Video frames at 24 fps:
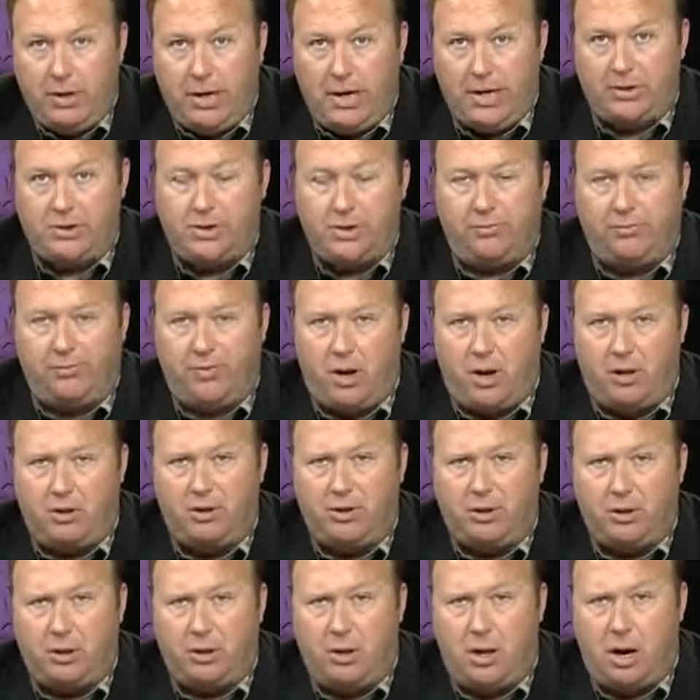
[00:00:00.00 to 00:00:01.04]
It's a
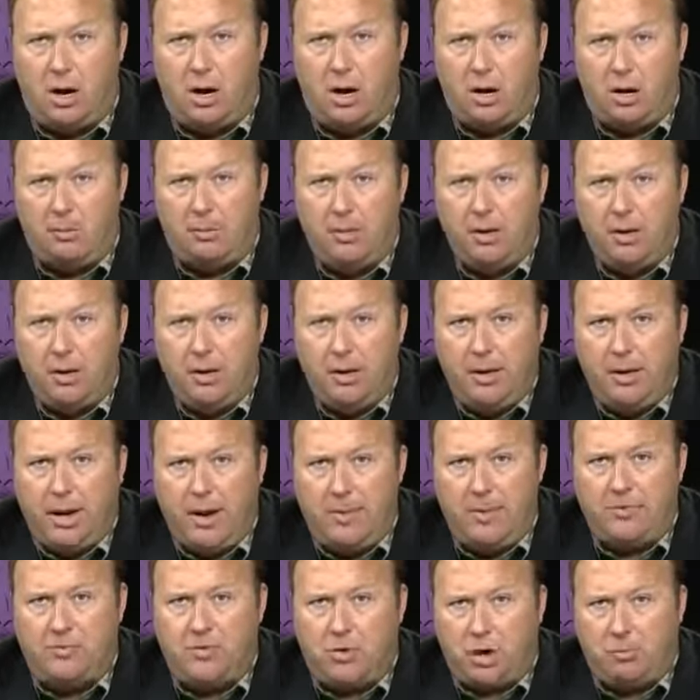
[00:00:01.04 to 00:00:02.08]
false alarm.
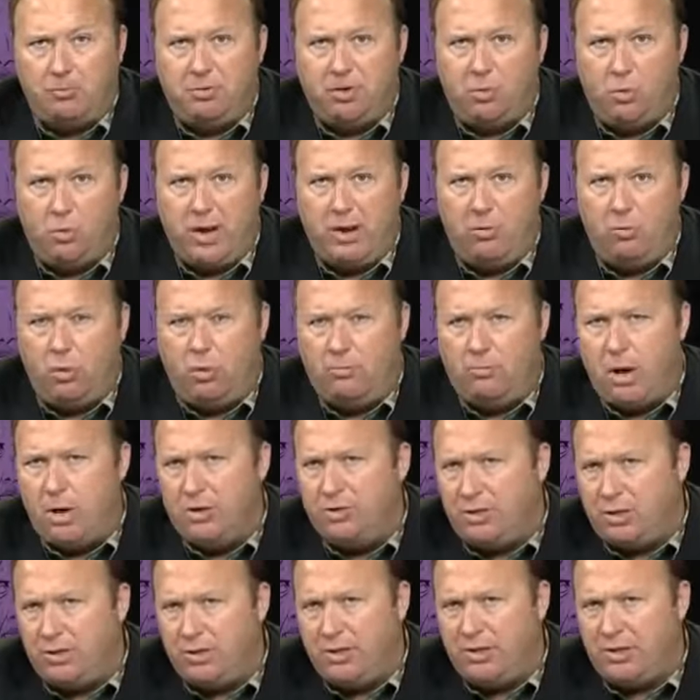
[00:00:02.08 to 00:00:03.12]
And the troops went, well,
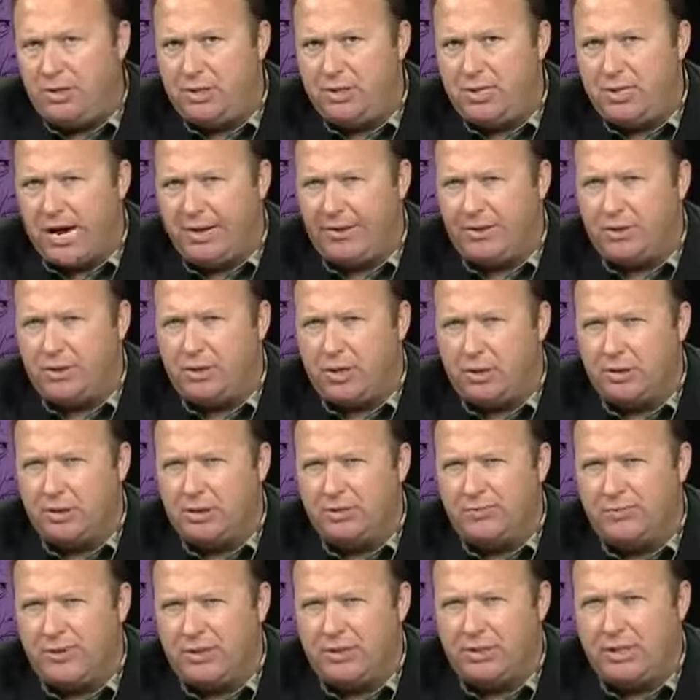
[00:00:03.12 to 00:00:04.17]
most of these detectors aren't
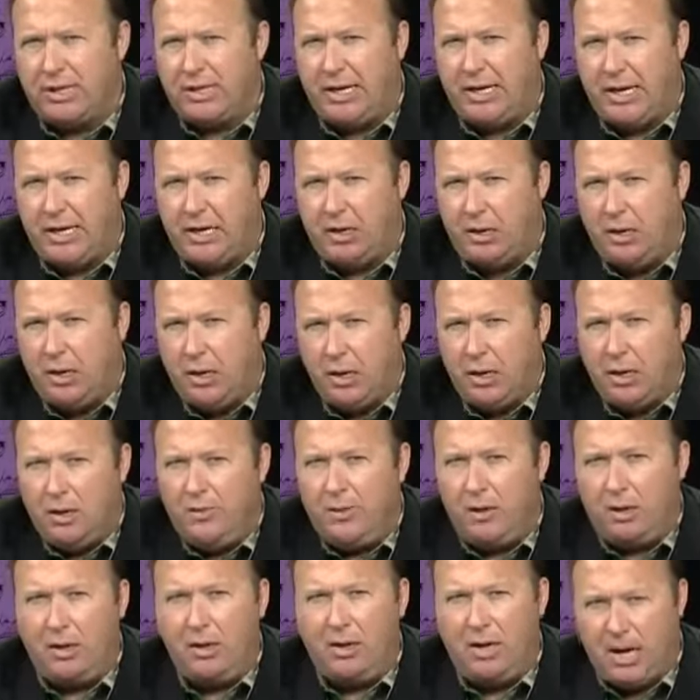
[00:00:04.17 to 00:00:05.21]
sophisticated.
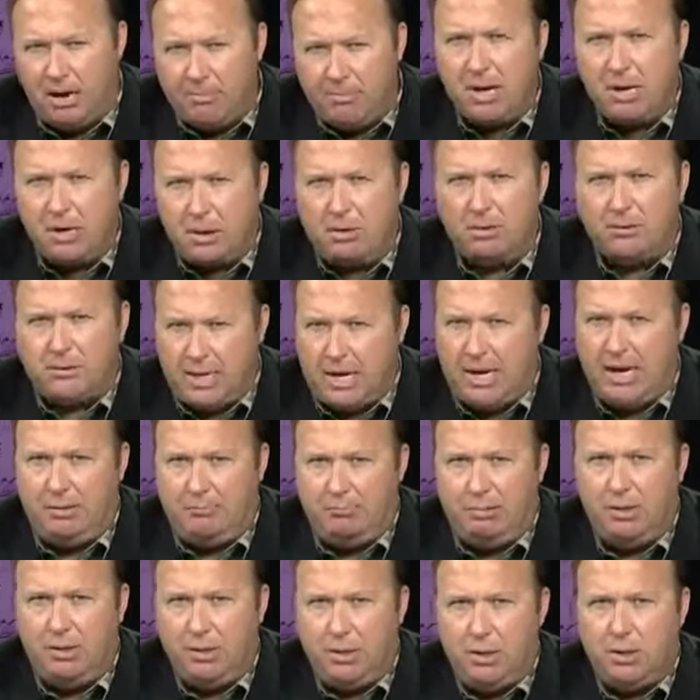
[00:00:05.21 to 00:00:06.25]
They're chemical
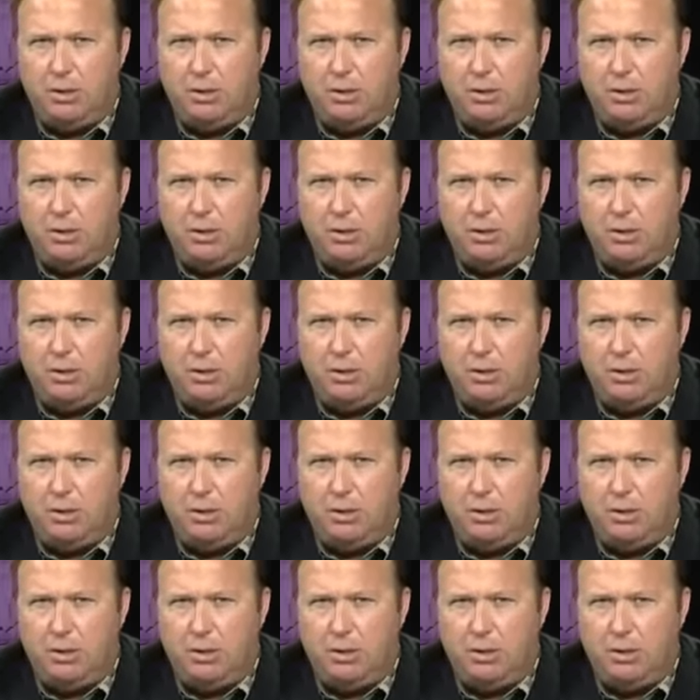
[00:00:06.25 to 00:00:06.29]
tape.